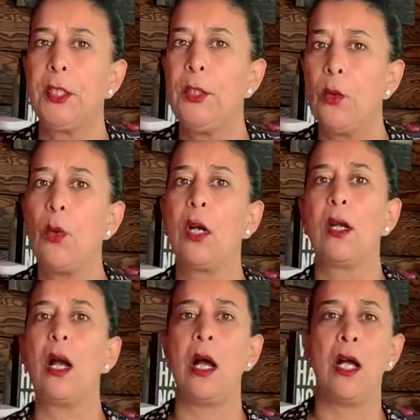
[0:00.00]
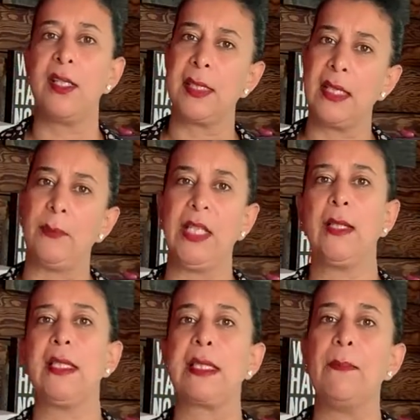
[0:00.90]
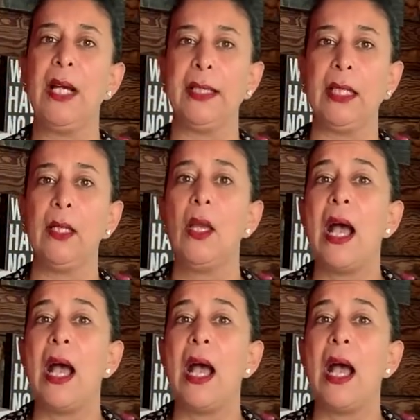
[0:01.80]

your stimulus money.